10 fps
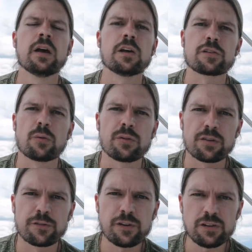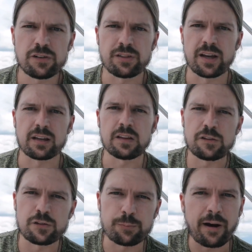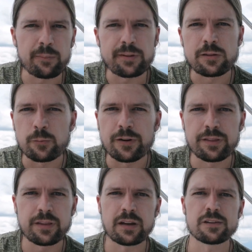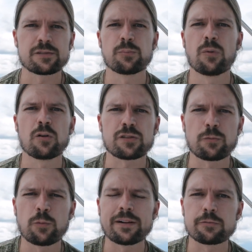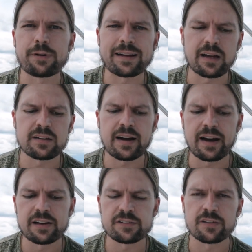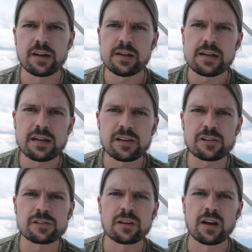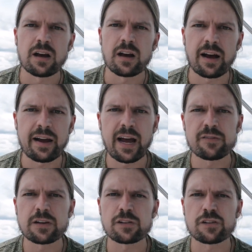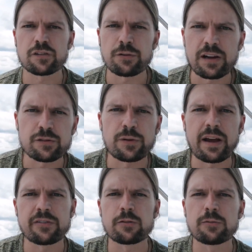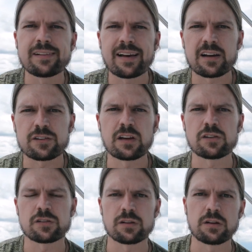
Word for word: So the first thing, and this is probably the one that is most well recognized, is having stress or having relaxation.